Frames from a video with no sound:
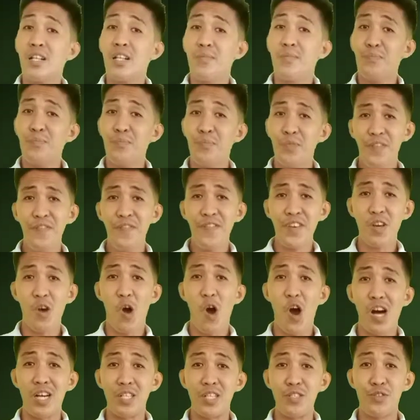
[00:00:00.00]
Moving
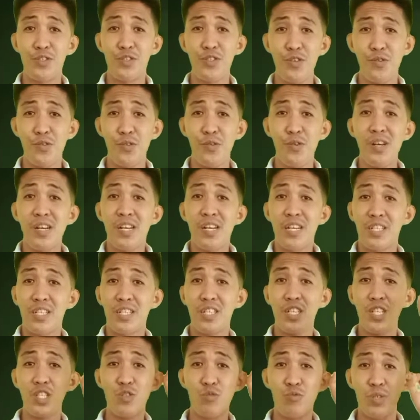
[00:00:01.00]
on to
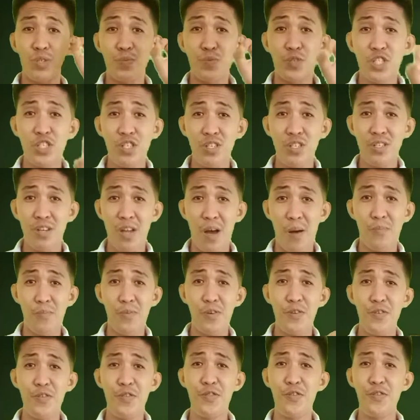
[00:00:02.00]
description
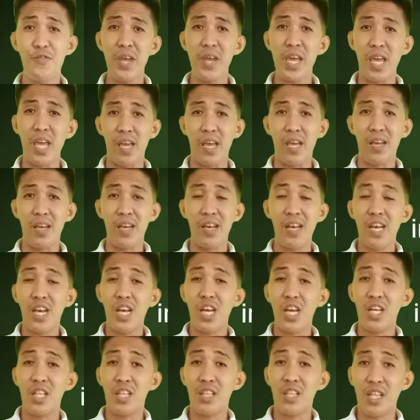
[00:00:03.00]
number 3.
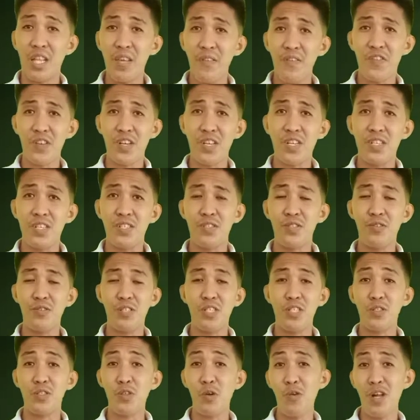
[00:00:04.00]
It refers to
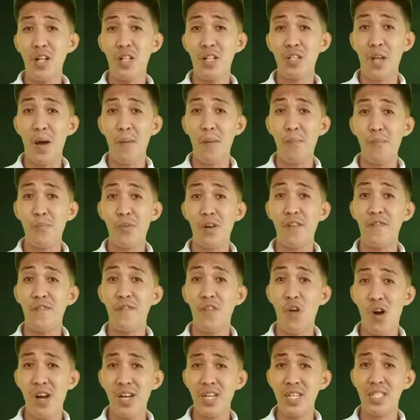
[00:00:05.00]
the total number
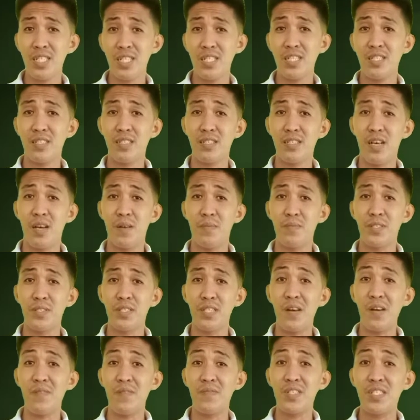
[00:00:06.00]
of
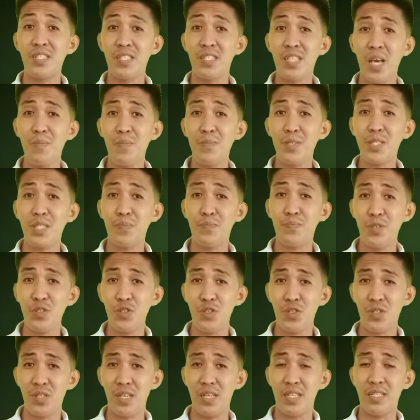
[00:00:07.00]
organisms of the same
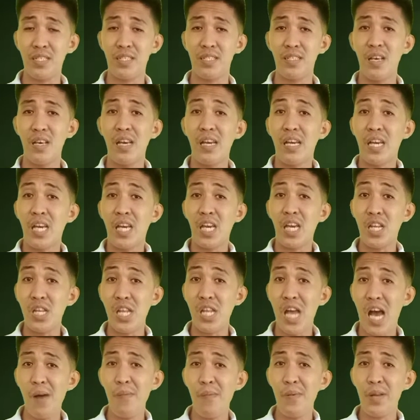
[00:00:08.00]
species
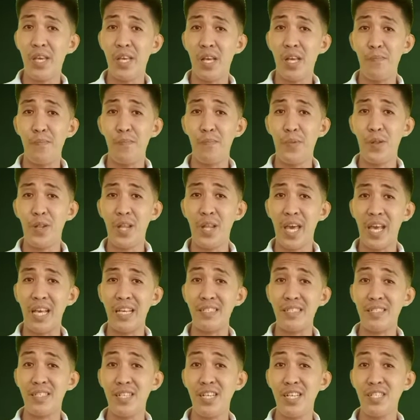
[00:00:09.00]
inhabiting a
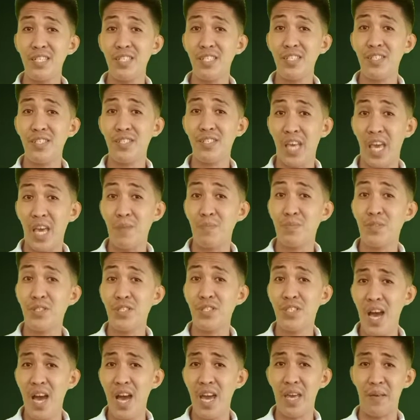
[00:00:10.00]
place at the same
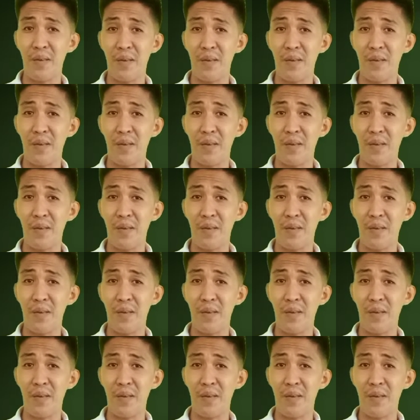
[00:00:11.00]
time.